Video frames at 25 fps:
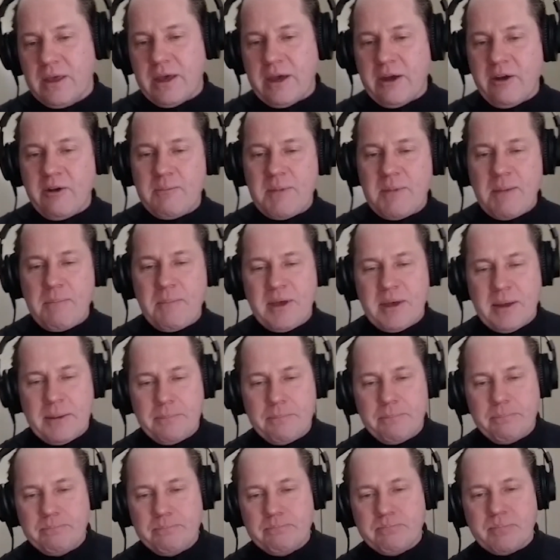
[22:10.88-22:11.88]
I
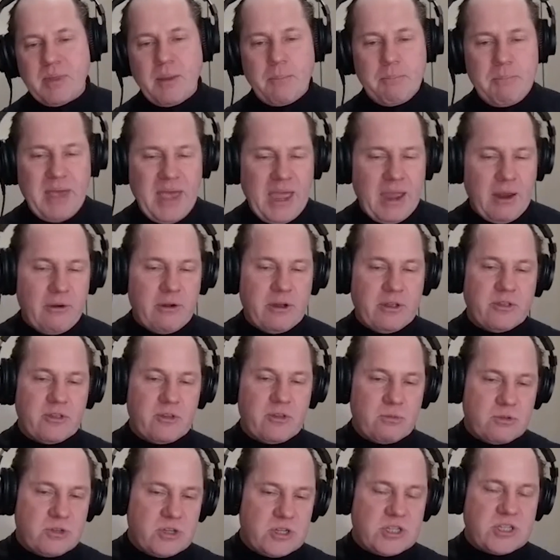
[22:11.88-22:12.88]
remember
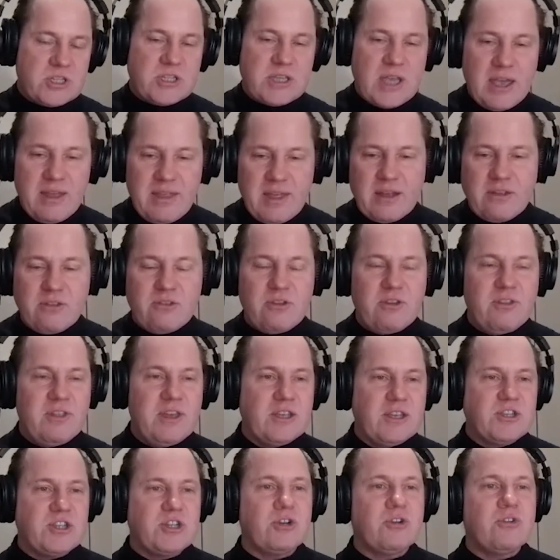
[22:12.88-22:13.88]
parents would just say that to
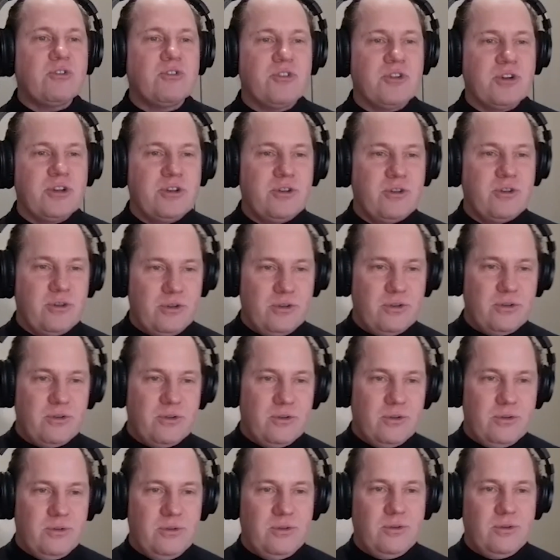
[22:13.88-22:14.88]
their children
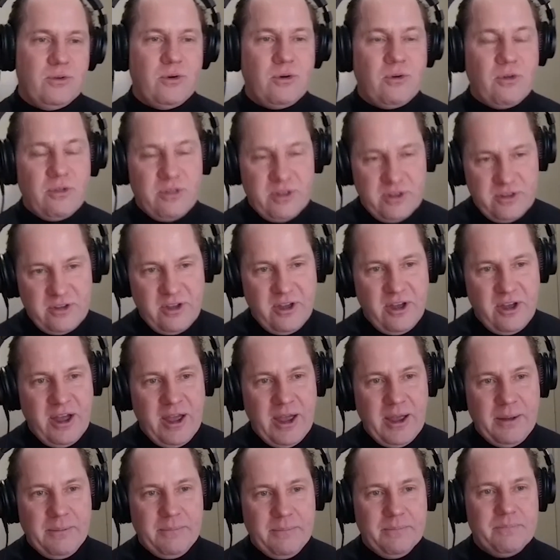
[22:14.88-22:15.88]
all the
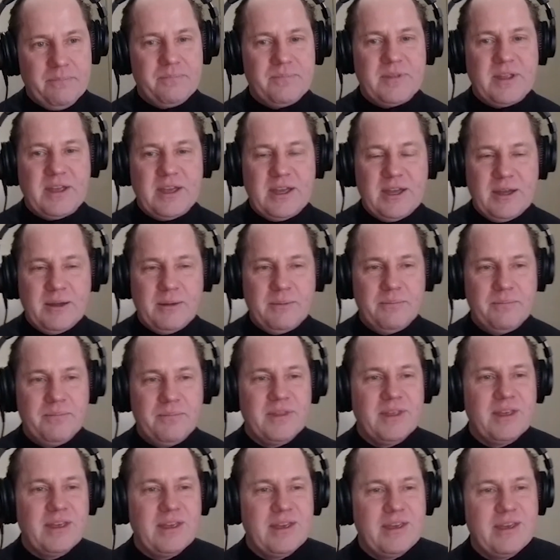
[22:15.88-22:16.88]
time.
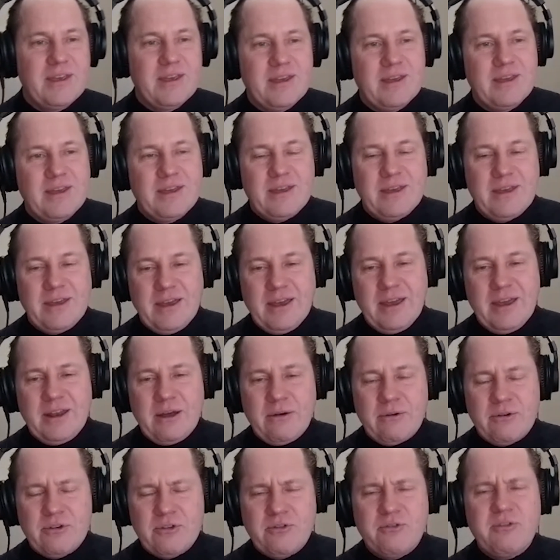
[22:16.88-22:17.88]
And I
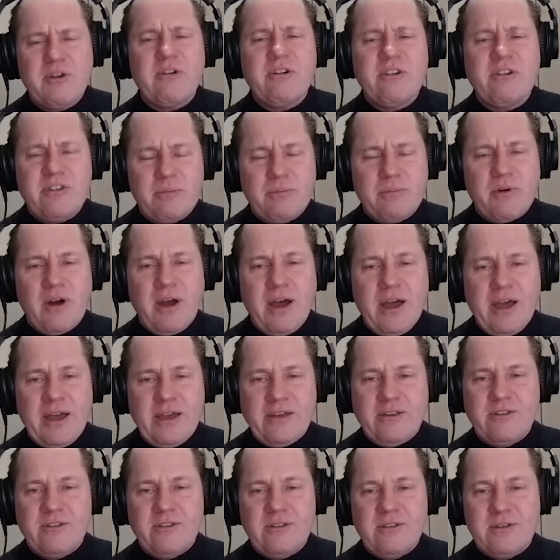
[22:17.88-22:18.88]
was very
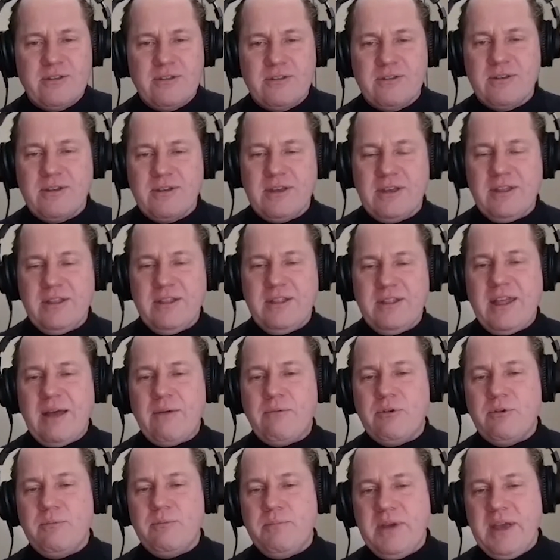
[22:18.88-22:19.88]
surprised.
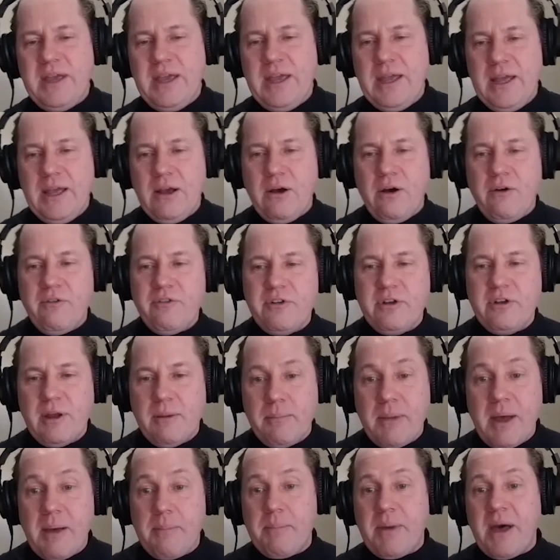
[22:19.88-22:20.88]
That would be often a
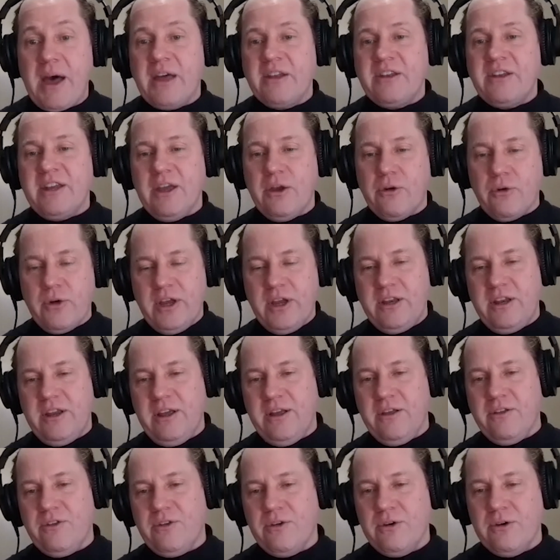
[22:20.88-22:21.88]
parting
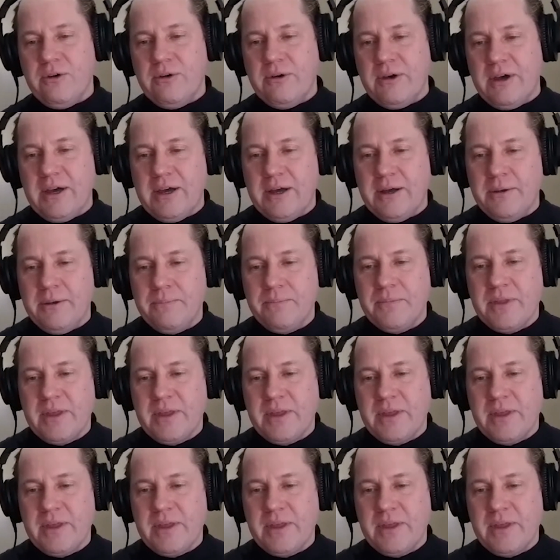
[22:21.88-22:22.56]
greeting to